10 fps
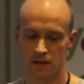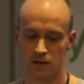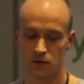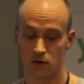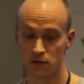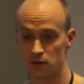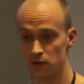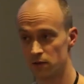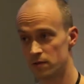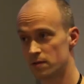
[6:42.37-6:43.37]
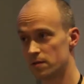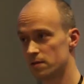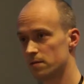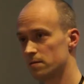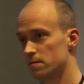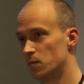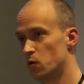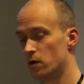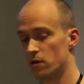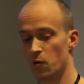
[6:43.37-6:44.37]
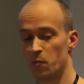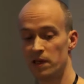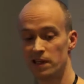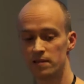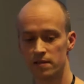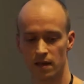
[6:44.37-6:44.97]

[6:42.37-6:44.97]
You could also use more complete